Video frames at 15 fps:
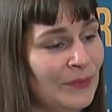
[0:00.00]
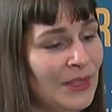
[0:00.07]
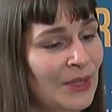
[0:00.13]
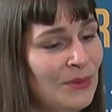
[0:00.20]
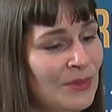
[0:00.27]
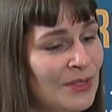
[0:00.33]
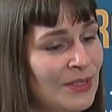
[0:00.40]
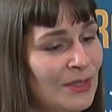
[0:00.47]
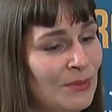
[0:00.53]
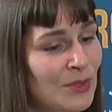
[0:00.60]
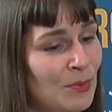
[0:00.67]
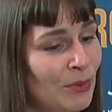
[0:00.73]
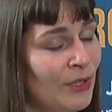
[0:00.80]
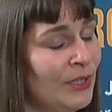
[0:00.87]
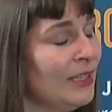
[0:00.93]
It
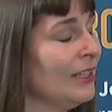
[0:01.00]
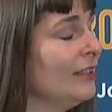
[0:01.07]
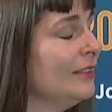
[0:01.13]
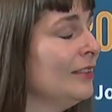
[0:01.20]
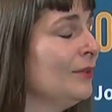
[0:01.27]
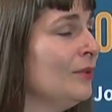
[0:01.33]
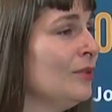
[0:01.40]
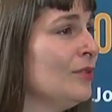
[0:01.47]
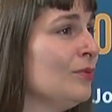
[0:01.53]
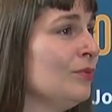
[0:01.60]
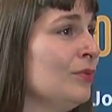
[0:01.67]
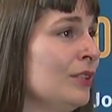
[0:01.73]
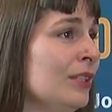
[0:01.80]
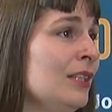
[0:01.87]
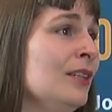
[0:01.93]
was brilliant. It was
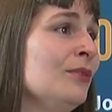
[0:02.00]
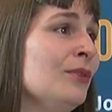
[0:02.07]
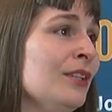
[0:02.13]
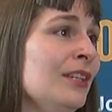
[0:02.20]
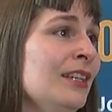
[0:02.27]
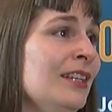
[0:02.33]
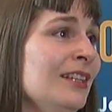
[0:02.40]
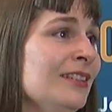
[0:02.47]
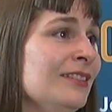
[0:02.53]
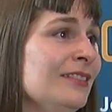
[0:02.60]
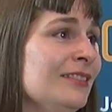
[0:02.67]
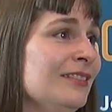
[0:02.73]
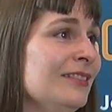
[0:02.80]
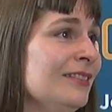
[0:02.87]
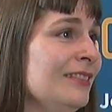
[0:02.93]
really, really,
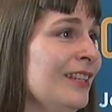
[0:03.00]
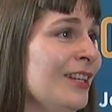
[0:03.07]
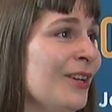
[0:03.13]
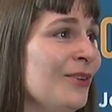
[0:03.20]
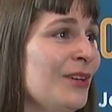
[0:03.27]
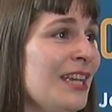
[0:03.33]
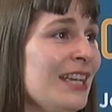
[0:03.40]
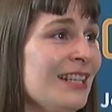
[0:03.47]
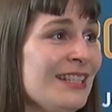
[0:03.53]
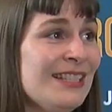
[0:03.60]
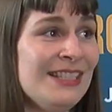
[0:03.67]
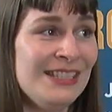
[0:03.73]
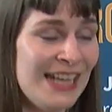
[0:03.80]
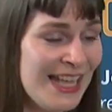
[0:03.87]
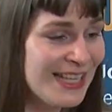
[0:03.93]

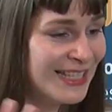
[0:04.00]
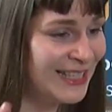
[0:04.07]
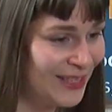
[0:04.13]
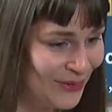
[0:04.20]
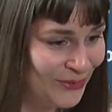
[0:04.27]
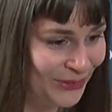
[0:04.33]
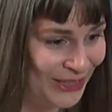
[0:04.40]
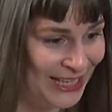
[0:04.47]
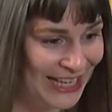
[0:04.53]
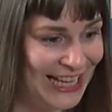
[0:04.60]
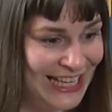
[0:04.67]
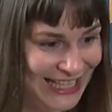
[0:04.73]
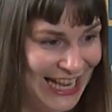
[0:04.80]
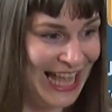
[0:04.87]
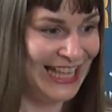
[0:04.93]
extensively
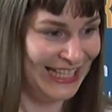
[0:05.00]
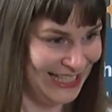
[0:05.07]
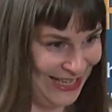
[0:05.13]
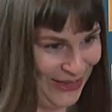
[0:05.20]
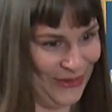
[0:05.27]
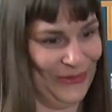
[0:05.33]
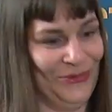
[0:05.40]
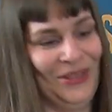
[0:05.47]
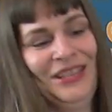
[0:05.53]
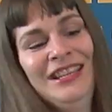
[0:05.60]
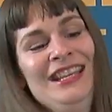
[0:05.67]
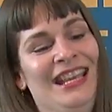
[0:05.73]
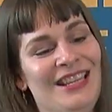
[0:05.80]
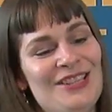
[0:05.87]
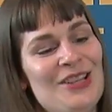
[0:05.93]
intensive
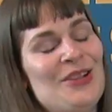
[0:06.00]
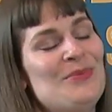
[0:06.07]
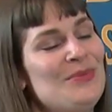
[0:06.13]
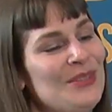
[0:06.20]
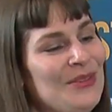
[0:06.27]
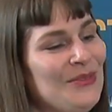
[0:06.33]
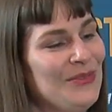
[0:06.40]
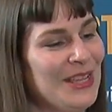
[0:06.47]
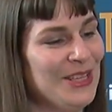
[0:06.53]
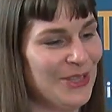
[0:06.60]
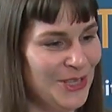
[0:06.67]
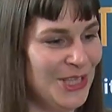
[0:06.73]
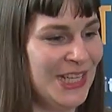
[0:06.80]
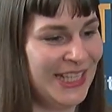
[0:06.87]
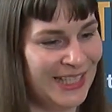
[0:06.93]
in terms of
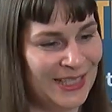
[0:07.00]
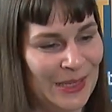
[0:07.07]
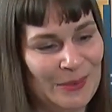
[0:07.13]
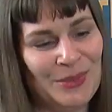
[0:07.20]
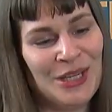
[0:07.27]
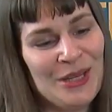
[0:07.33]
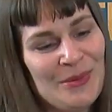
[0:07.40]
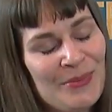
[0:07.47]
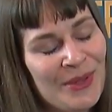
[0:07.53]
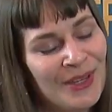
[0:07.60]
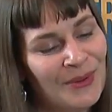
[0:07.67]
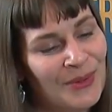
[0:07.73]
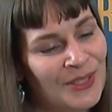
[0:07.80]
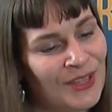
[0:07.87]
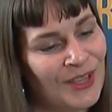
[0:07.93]
energy consumption, but
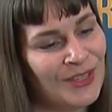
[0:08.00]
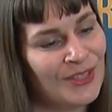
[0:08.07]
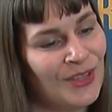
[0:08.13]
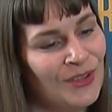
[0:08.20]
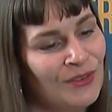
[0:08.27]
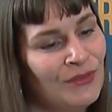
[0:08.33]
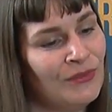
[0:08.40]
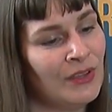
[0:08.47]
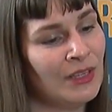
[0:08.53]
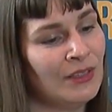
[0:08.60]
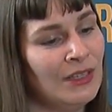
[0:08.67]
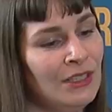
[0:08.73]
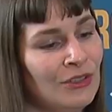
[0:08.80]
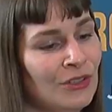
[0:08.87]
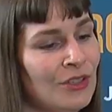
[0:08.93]
it was also
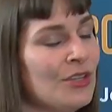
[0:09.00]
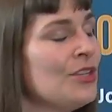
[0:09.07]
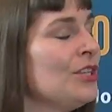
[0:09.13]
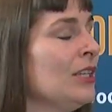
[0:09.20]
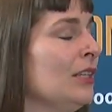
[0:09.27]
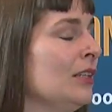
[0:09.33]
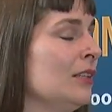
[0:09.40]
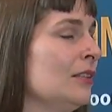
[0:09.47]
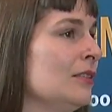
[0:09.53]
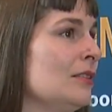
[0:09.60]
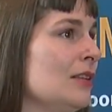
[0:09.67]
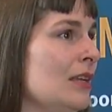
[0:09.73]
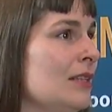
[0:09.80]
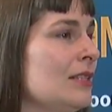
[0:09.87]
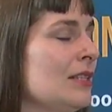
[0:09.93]
very nourishing
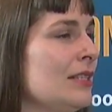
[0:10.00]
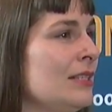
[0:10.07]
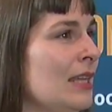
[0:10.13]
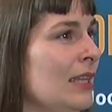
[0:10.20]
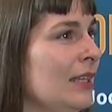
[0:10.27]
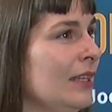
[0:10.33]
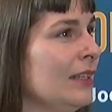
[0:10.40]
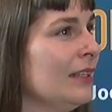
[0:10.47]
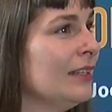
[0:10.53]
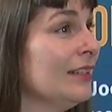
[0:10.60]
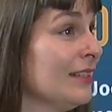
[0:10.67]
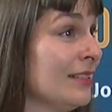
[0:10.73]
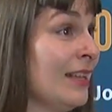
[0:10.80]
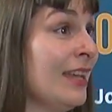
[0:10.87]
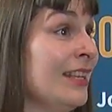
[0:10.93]
and sustaining and
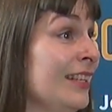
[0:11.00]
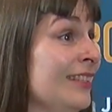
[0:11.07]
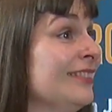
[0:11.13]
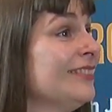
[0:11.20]
exciting